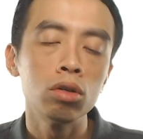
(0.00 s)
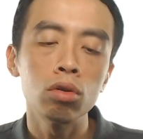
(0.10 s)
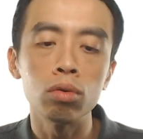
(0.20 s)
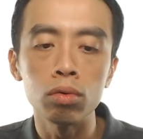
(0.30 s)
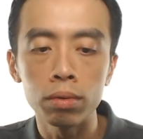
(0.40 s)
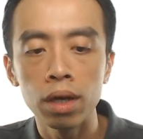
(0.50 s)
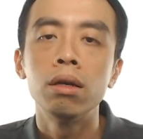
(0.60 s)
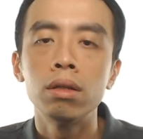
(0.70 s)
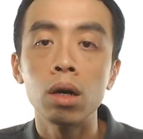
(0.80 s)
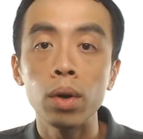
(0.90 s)
2.
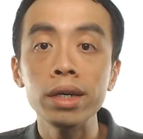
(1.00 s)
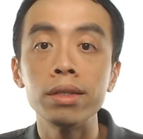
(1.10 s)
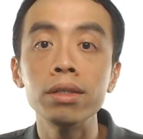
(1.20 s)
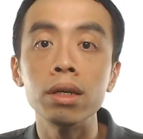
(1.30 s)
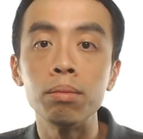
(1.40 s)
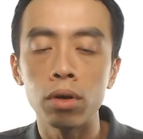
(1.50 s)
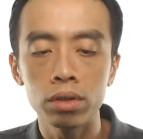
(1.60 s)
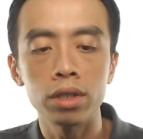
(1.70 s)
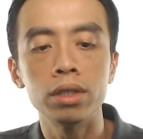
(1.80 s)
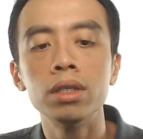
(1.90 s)
Now, why is this
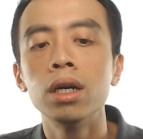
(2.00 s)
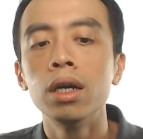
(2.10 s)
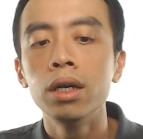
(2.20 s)
important?